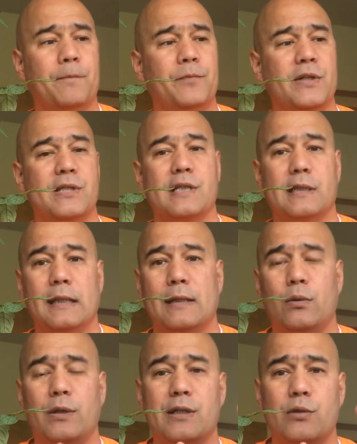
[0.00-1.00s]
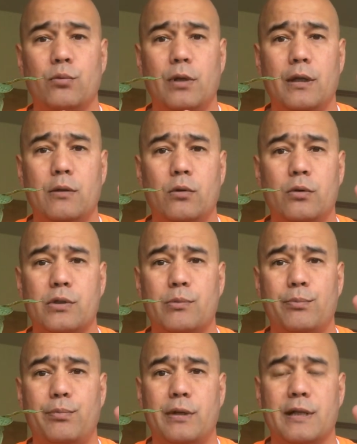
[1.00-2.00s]
This is liquid. It was
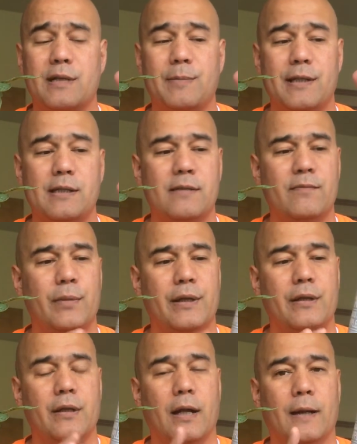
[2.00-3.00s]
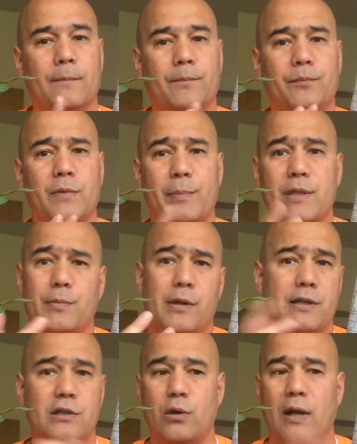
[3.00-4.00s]
pretty expensive, but the best part
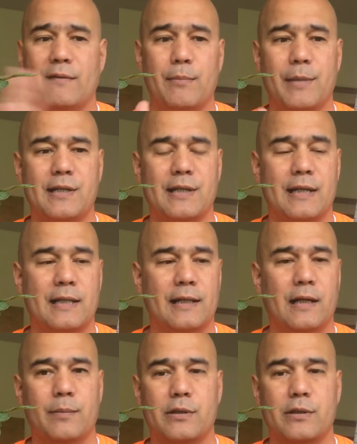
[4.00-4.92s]
is you don't have to mix anything up.